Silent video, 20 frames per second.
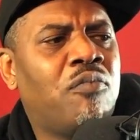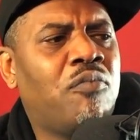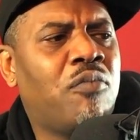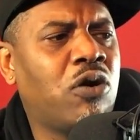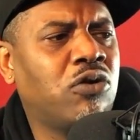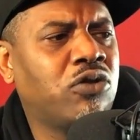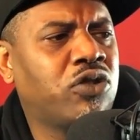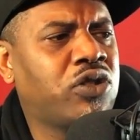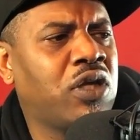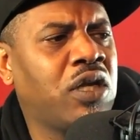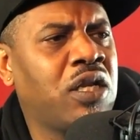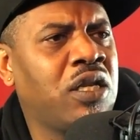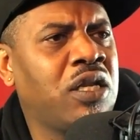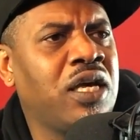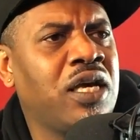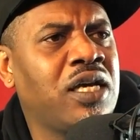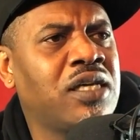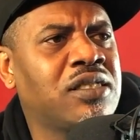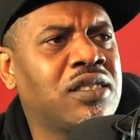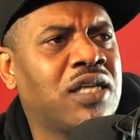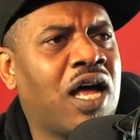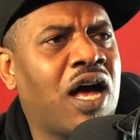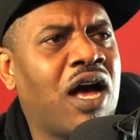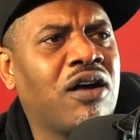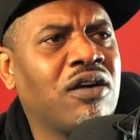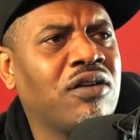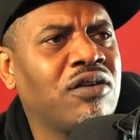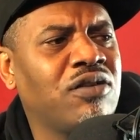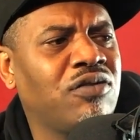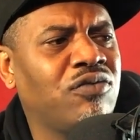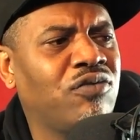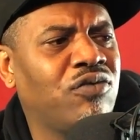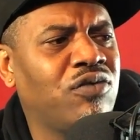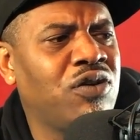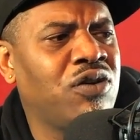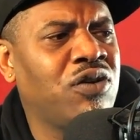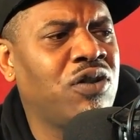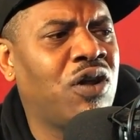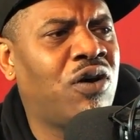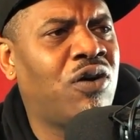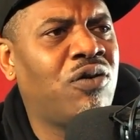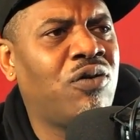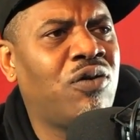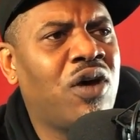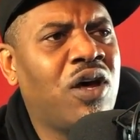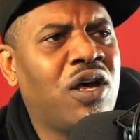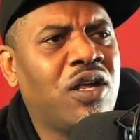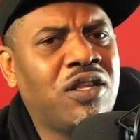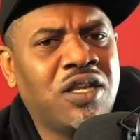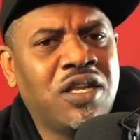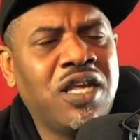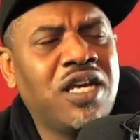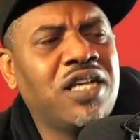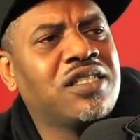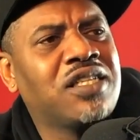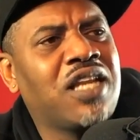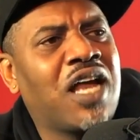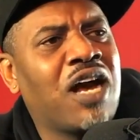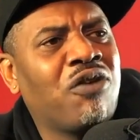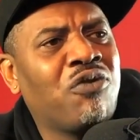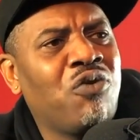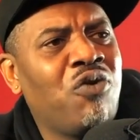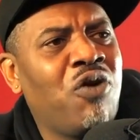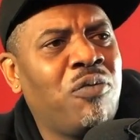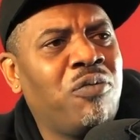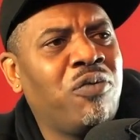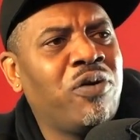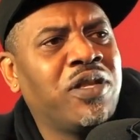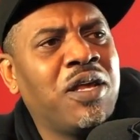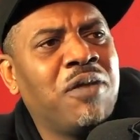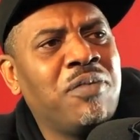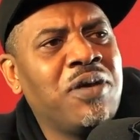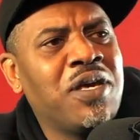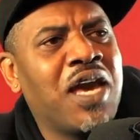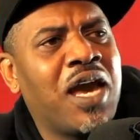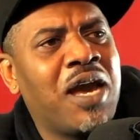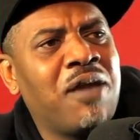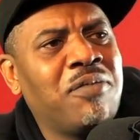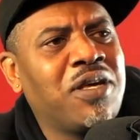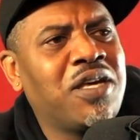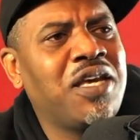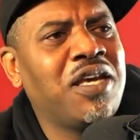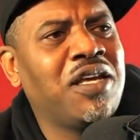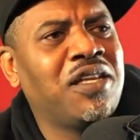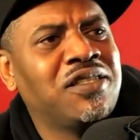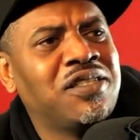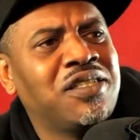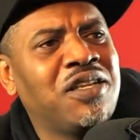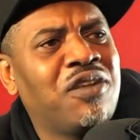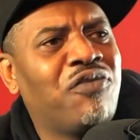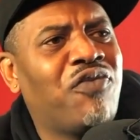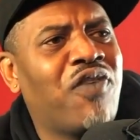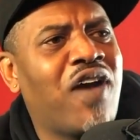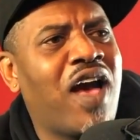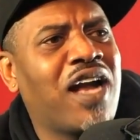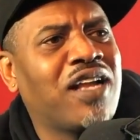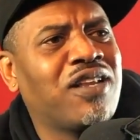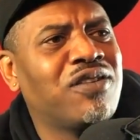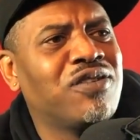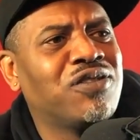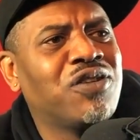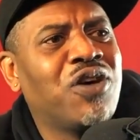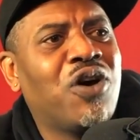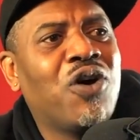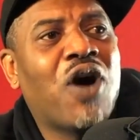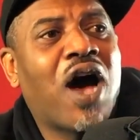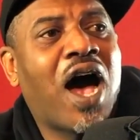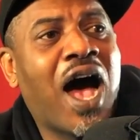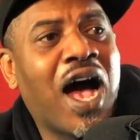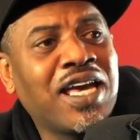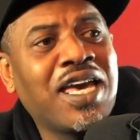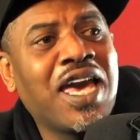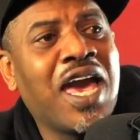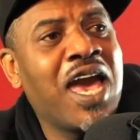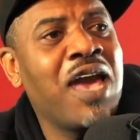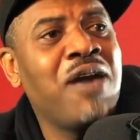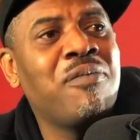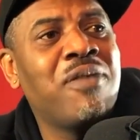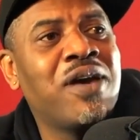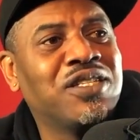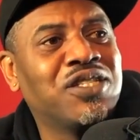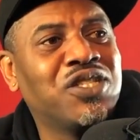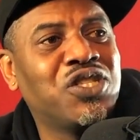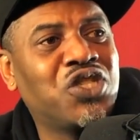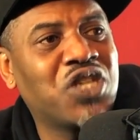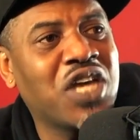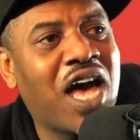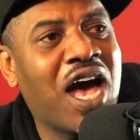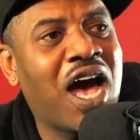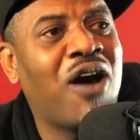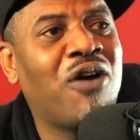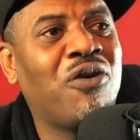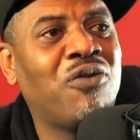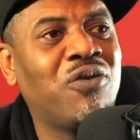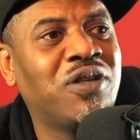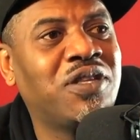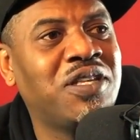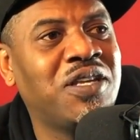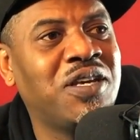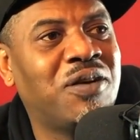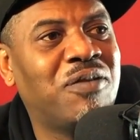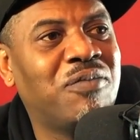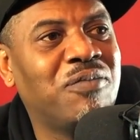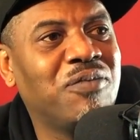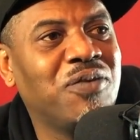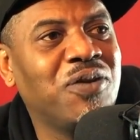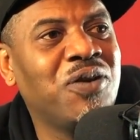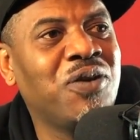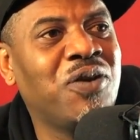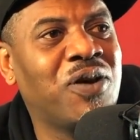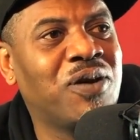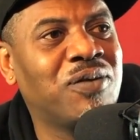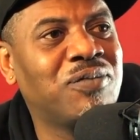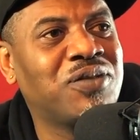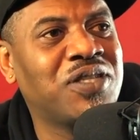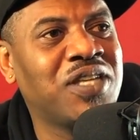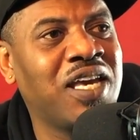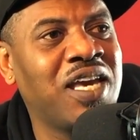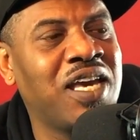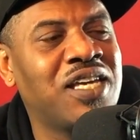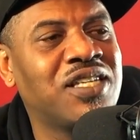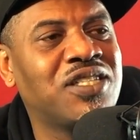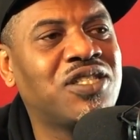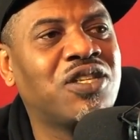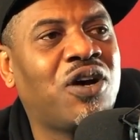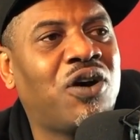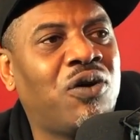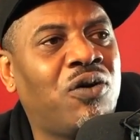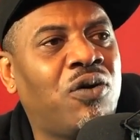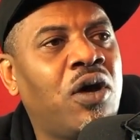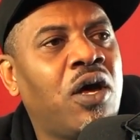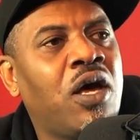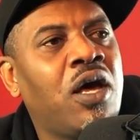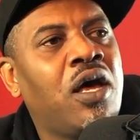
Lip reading: most of the niggas that the niggas that I grew up with that became the killers and the factors, I came as a child with them. You know what I'm saying?